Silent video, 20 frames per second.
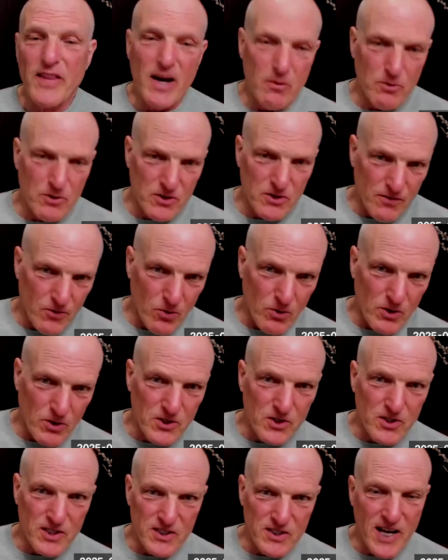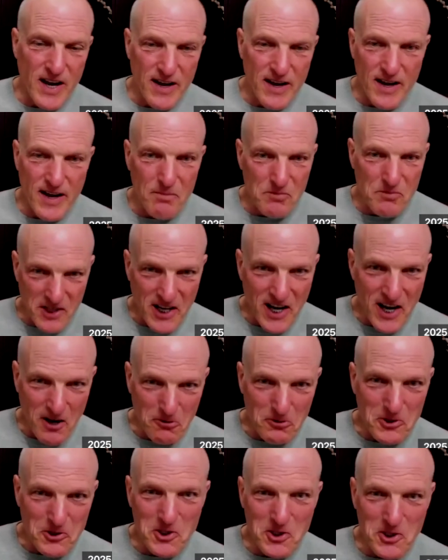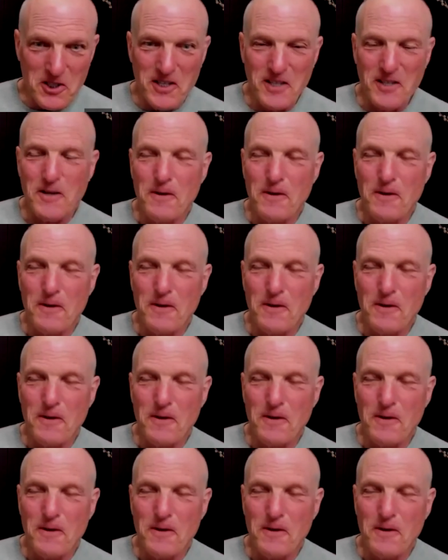And that was, of course, this empty house.